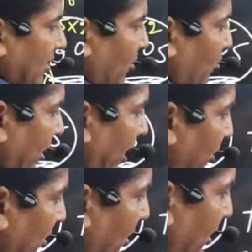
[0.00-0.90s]
this side one
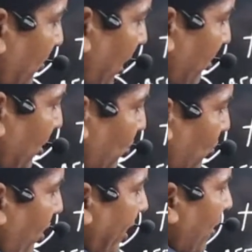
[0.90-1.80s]
iodine multiplied by two.
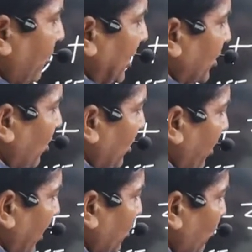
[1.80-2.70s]
one iodine is what?
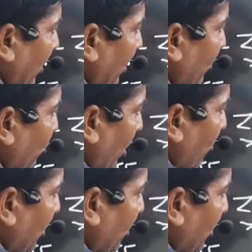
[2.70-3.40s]
minus one, then two